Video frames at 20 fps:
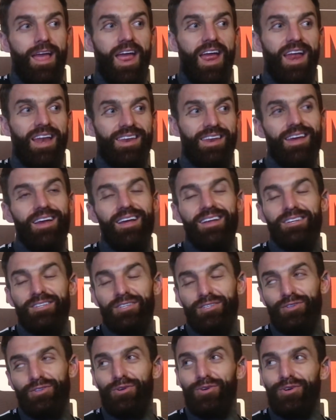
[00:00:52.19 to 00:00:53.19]
And yeah,
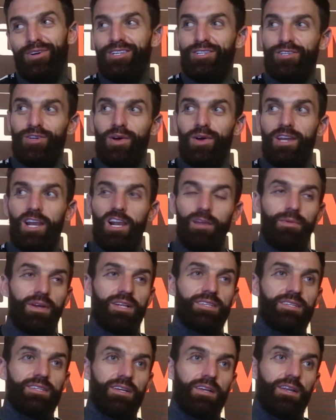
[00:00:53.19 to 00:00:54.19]
show a little
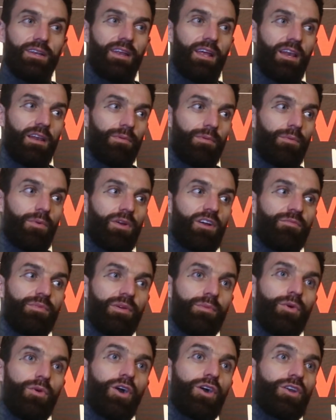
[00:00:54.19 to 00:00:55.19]
bit what I've
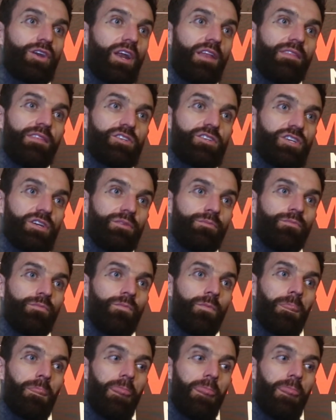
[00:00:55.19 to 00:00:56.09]
been working on in the gym.